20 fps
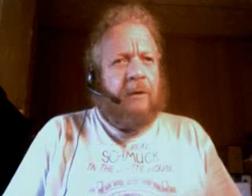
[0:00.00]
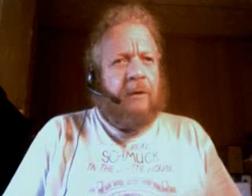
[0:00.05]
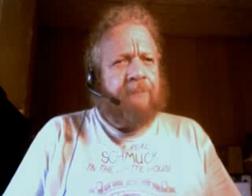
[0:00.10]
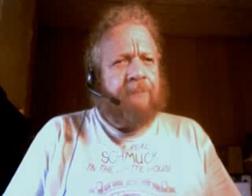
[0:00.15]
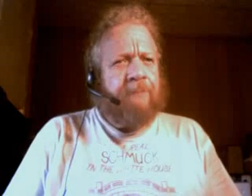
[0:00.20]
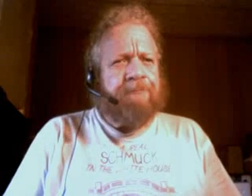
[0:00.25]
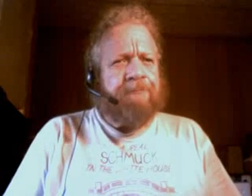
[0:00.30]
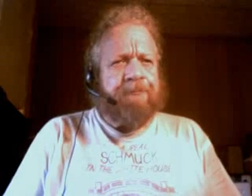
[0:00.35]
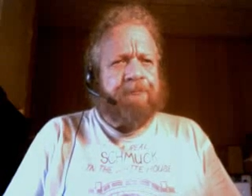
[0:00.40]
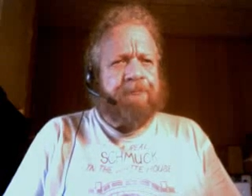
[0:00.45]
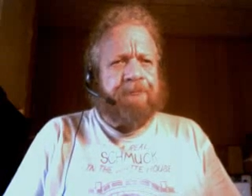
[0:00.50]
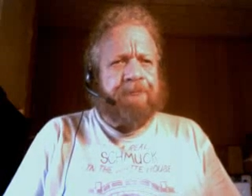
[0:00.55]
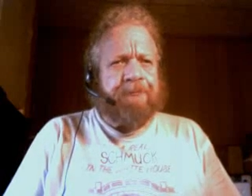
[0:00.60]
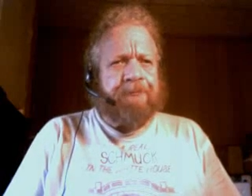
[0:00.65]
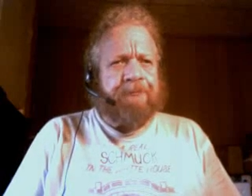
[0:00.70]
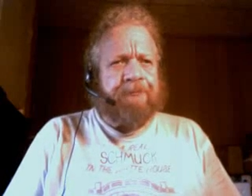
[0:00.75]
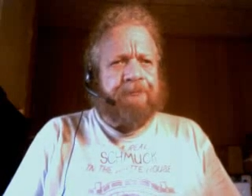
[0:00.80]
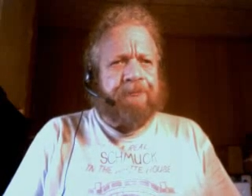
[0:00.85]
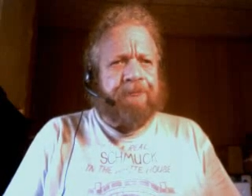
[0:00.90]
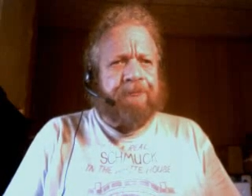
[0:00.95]

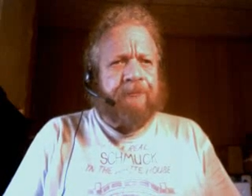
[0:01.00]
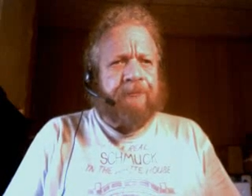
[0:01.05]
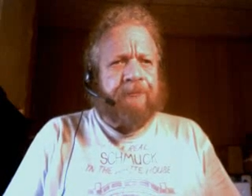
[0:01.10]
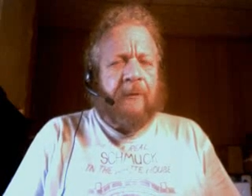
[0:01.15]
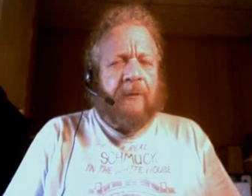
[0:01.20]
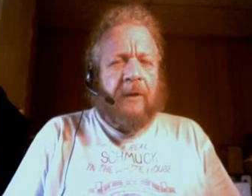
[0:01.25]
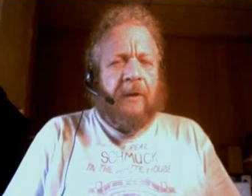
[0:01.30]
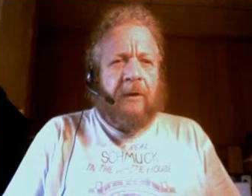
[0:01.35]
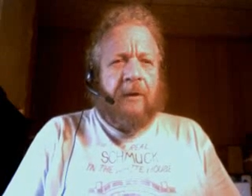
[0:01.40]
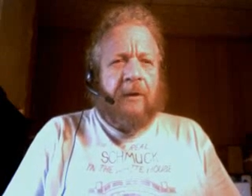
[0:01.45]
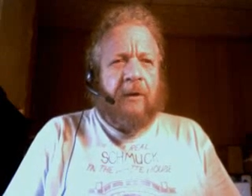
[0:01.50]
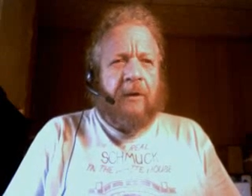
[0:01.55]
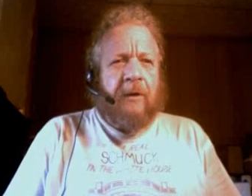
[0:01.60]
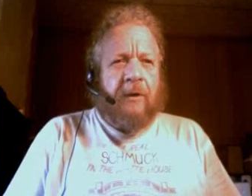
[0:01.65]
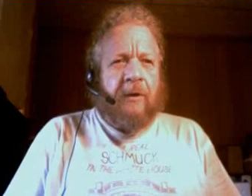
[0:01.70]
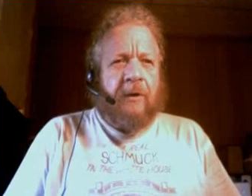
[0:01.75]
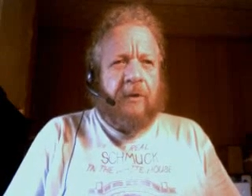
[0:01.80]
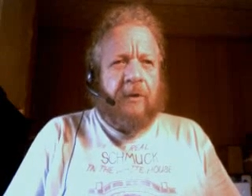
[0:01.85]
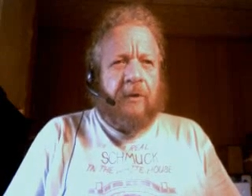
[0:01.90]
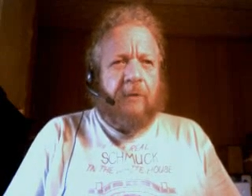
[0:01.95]
Hmm.
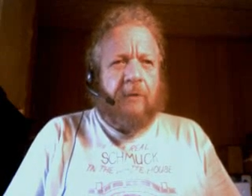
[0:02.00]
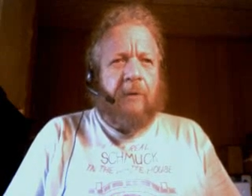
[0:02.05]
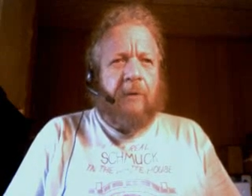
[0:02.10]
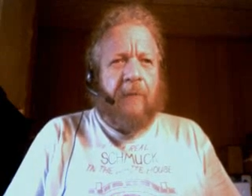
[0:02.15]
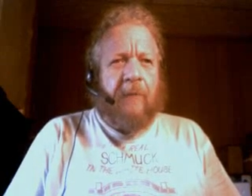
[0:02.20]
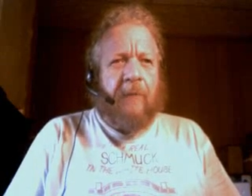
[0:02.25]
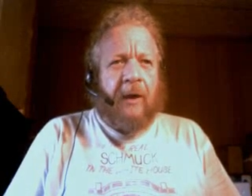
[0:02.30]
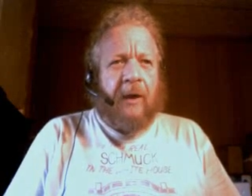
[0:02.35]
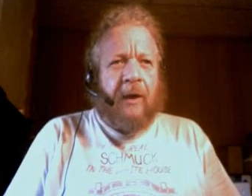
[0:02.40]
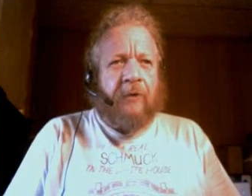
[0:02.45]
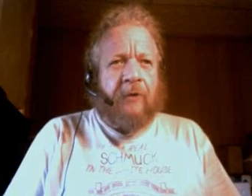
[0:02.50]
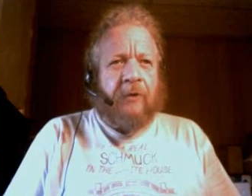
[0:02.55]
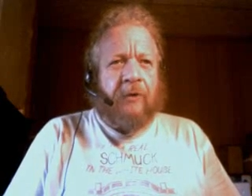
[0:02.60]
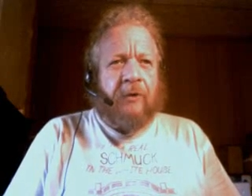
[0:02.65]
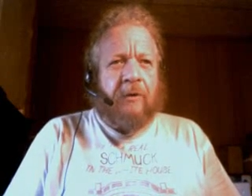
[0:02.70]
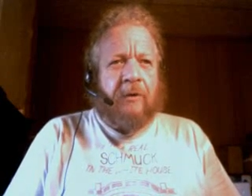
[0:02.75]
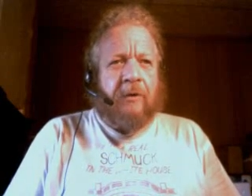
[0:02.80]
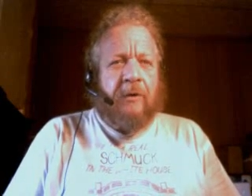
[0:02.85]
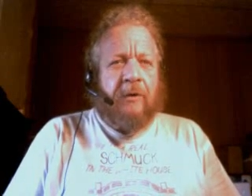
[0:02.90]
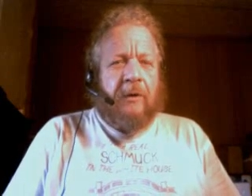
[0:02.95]
Can you
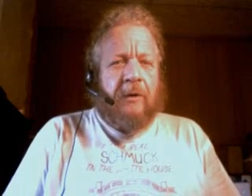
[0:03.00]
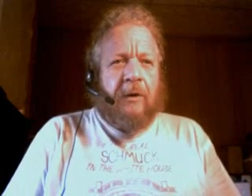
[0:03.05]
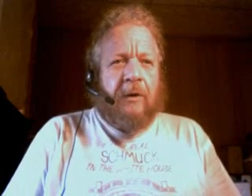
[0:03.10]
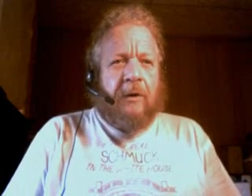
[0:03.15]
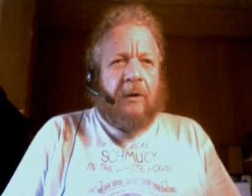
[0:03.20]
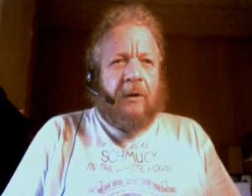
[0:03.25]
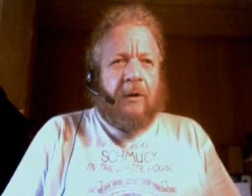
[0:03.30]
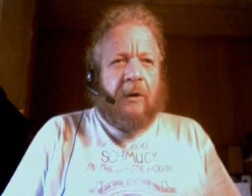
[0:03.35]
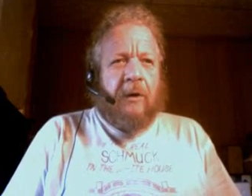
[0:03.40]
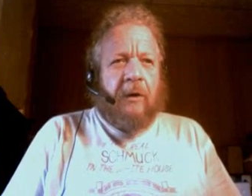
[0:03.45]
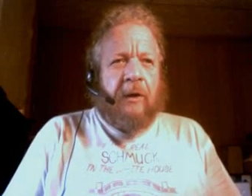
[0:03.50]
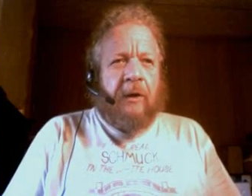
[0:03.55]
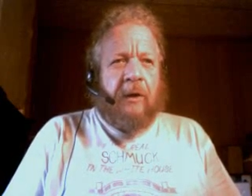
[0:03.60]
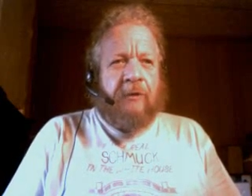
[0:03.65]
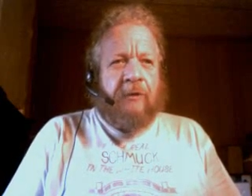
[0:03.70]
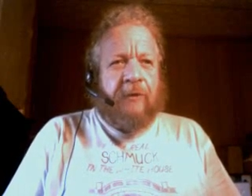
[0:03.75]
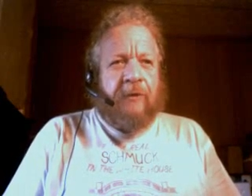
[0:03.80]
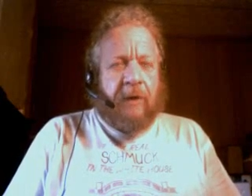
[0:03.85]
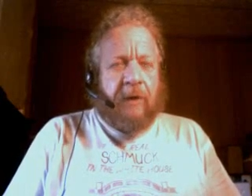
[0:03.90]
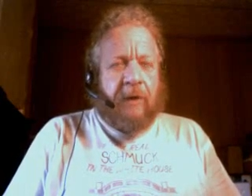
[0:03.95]
imagine?
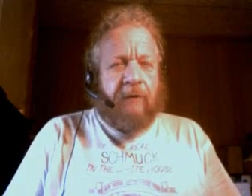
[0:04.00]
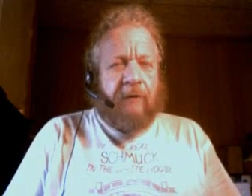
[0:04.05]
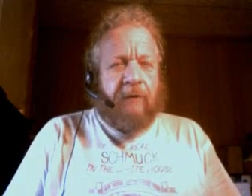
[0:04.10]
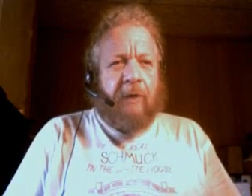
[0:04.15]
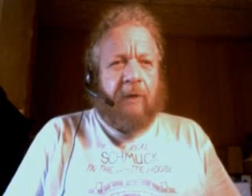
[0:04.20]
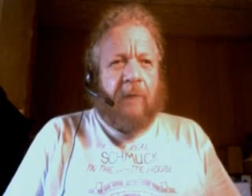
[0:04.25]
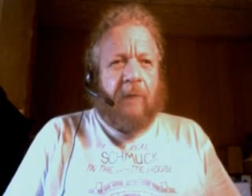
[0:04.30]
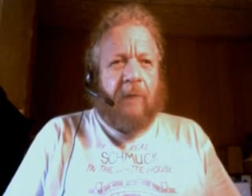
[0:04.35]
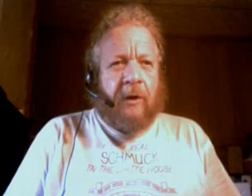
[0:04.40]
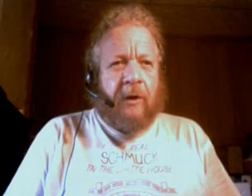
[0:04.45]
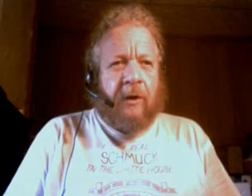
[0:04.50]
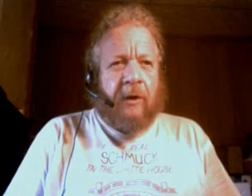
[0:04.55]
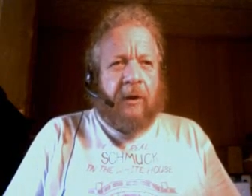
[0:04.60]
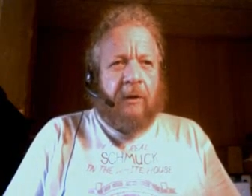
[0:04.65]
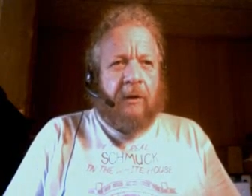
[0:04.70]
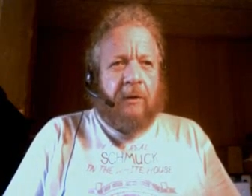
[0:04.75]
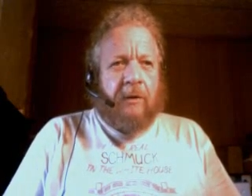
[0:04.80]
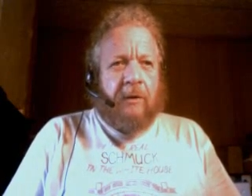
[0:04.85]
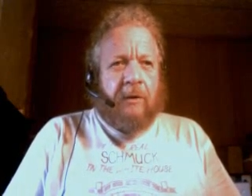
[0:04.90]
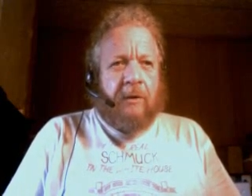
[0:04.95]
He's giving
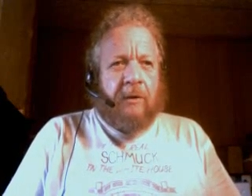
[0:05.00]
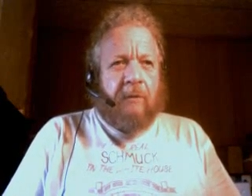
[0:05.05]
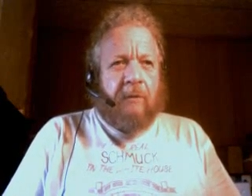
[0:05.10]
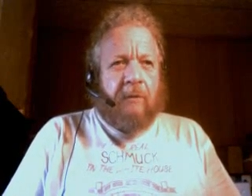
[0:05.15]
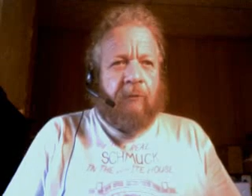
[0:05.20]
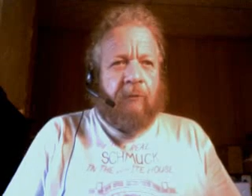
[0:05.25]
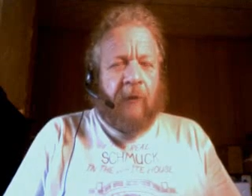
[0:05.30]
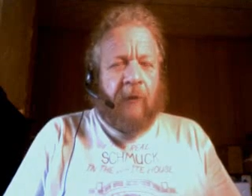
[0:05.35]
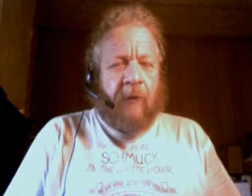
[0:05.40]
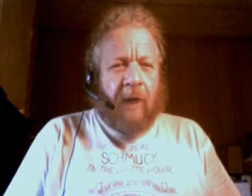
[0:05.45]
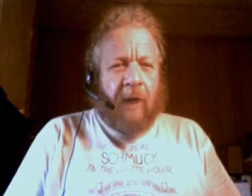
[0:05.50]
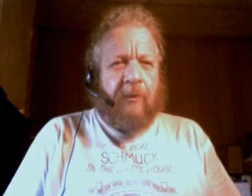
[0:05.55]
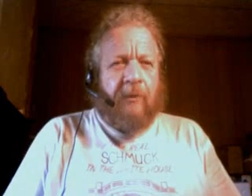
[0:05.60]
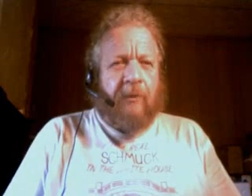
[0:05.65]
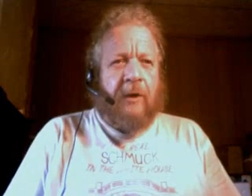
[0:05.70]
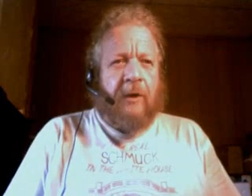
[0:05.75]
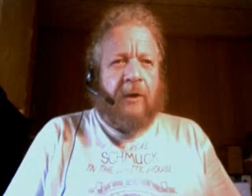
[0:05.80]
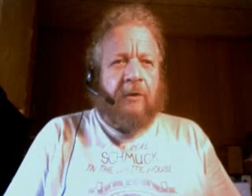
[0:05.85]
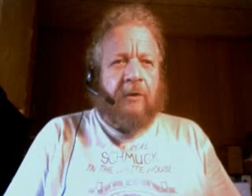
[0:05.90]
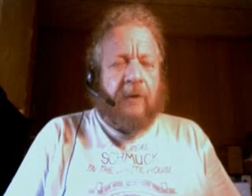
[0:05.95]
money
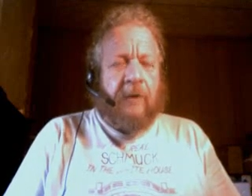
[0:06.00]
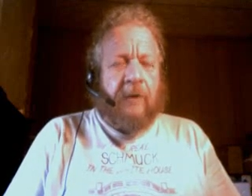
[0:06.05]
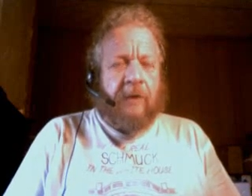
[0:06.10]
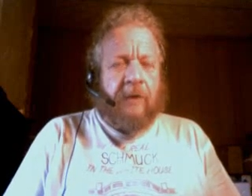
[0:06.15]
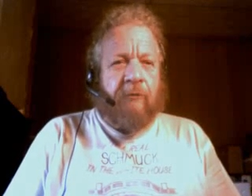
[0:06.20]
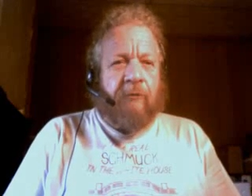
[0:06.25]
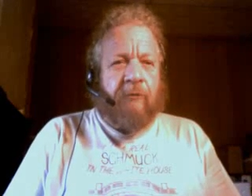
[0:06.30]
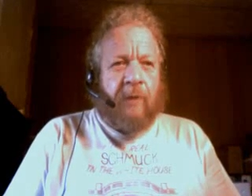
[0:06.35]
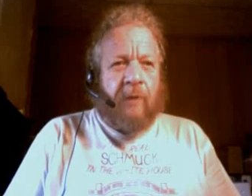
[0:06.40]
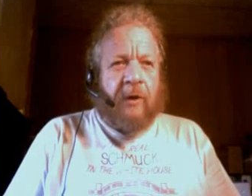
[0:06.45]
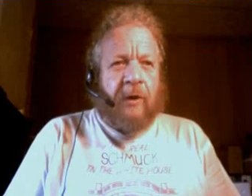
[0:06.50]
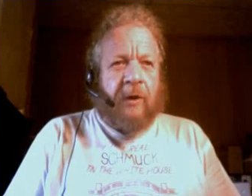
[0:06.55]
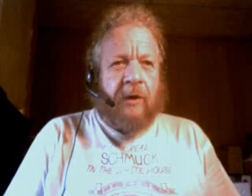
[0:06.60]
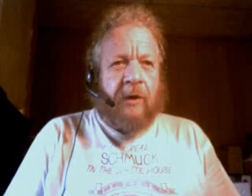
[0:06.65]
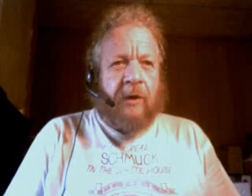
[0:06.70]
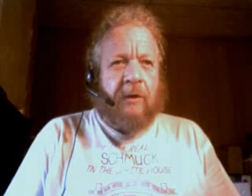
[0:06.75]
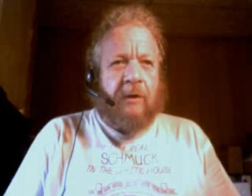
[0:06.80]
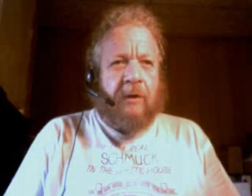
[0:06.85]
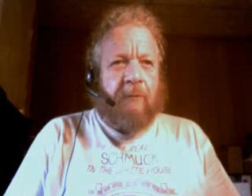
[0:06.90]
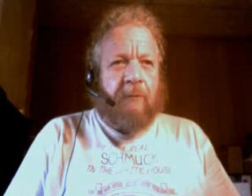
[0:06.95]
lobbying to give
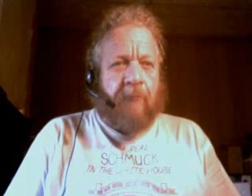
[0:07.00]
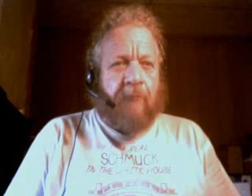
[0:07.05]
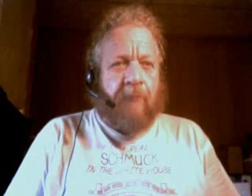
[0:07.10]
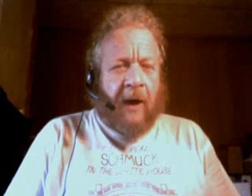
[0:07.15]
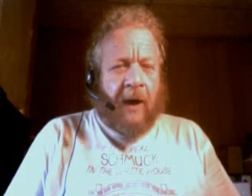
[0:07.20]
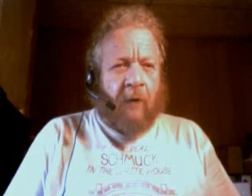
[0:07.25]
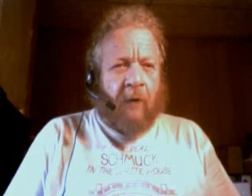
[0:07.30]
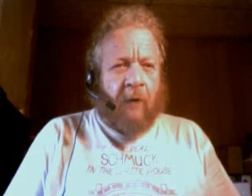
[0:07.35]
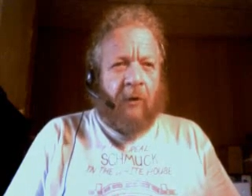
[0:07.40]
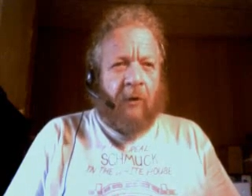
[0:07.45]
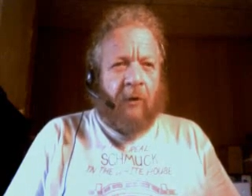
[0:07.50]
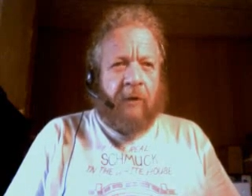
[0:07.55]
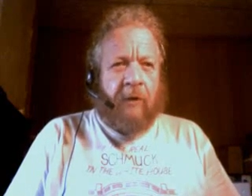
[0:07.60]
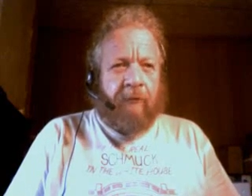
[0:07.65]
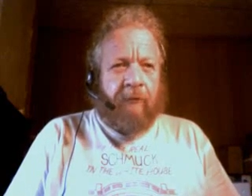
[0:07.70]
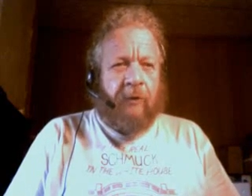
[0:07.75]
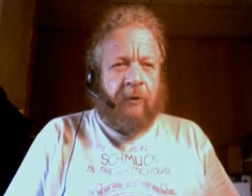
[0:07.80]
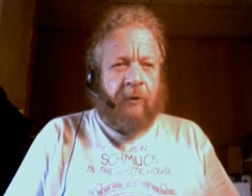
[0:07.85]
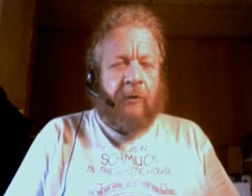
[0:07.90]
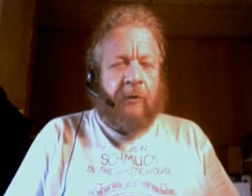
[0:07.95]
money, power,
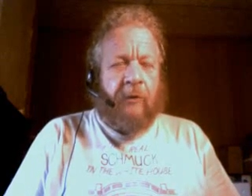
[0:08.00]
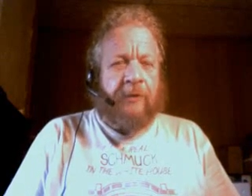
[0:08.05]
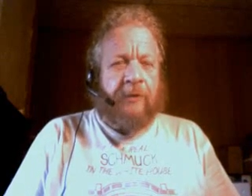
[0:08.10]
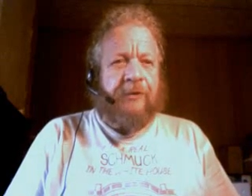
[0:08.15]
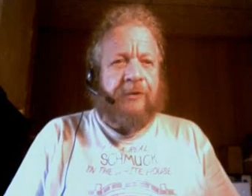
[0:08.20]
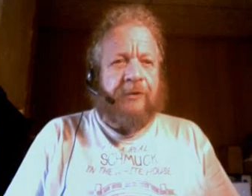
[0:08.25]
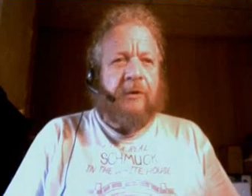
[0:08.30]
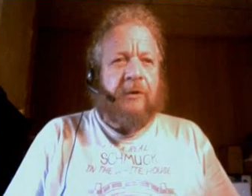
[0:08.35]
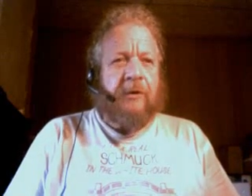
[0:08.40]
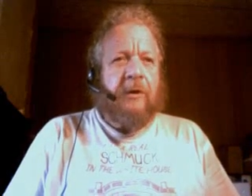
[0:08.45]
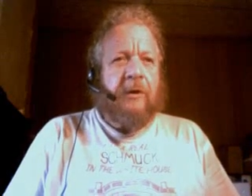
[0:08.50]
influence